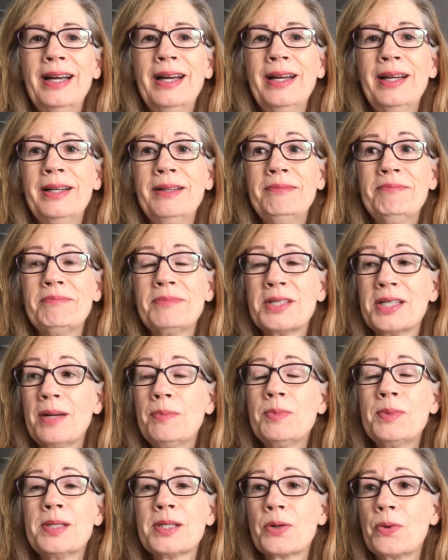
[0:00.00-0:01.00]
And
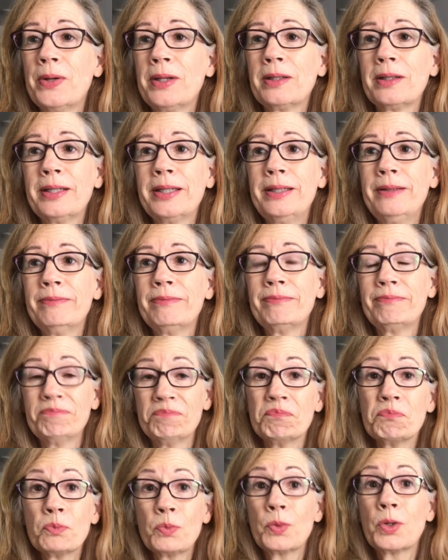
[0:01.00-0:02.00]
subsequently,
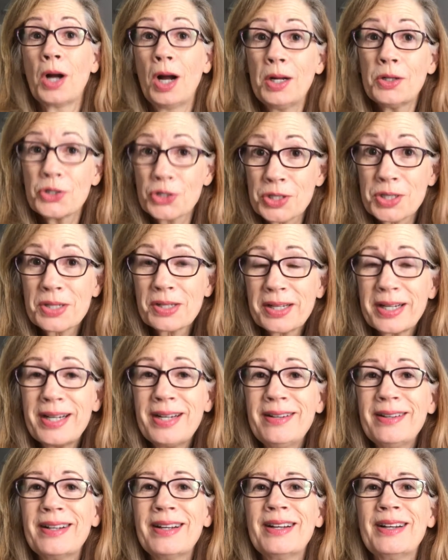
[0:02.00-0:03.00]
consciously,